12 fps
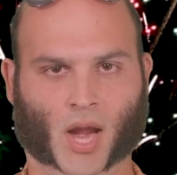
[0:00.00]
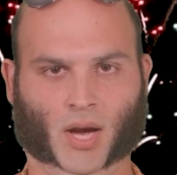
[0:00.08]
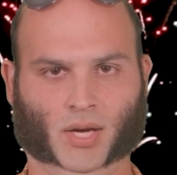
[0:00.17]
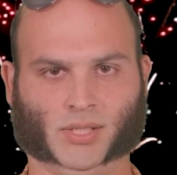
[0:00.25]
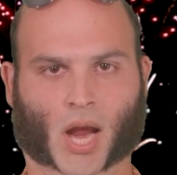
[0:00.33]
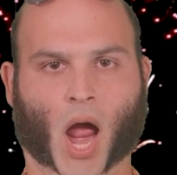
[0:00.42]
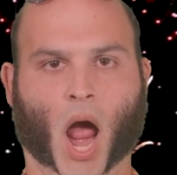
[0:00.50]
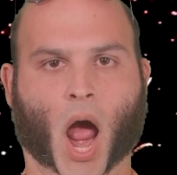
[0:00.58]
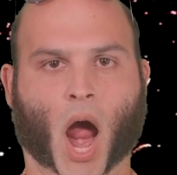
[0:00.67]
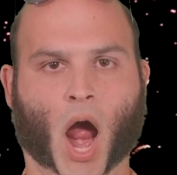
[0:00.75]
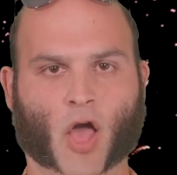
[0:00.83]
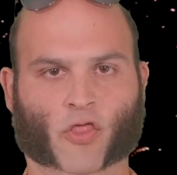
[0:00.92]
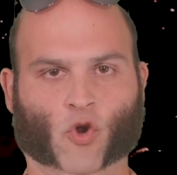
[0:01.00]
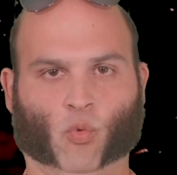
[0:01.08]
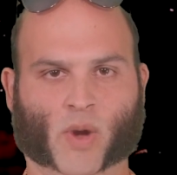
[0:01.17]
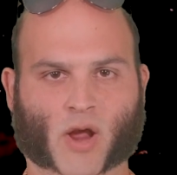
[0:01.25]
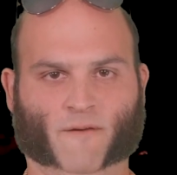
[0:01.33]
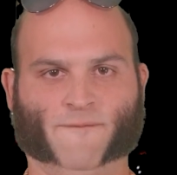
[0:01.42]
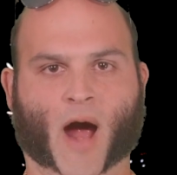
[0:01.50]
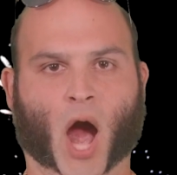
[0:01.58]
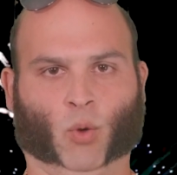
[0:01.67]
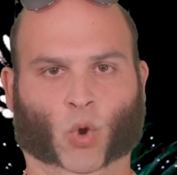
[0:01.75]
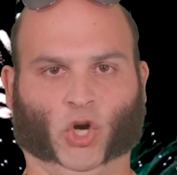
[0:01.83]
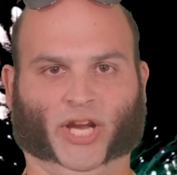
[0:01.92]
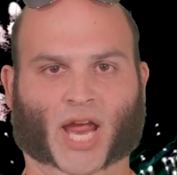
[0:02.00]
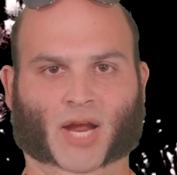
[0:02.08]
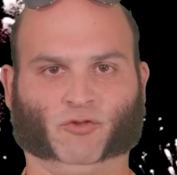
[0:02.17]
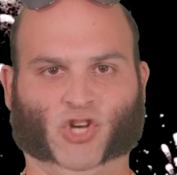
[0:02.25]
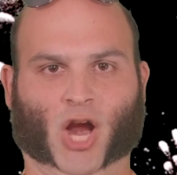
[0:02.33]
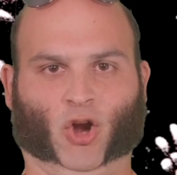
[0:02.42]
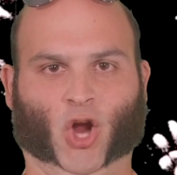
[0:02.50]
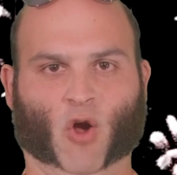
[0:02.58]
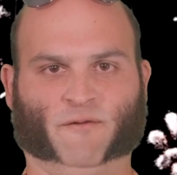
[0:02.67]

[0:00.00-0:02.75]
It is I, the real firework king of Jericho,